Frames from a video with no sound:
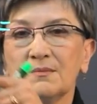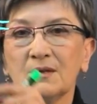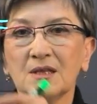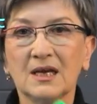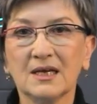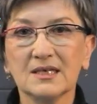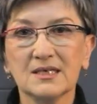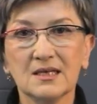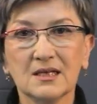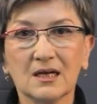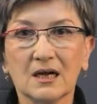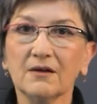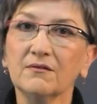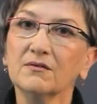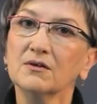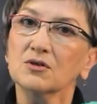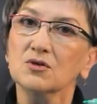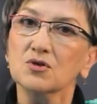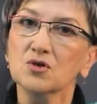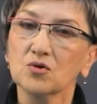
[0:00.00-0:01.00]
of
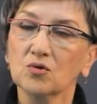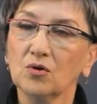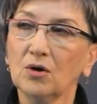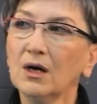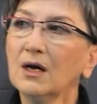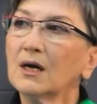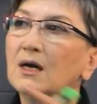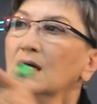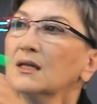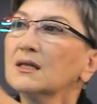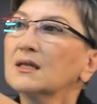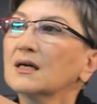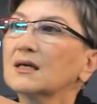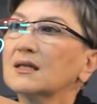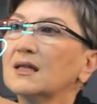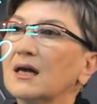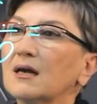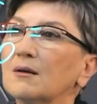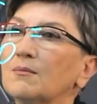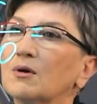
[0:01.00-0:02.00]
100, then I
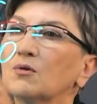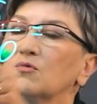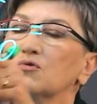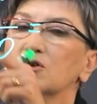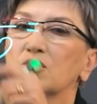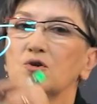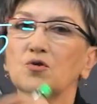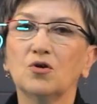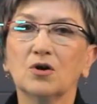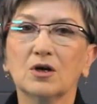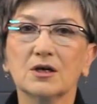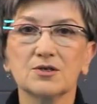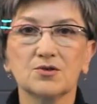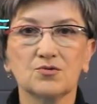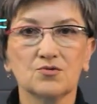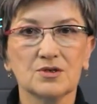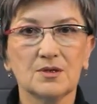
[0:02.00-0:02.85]
can easily write our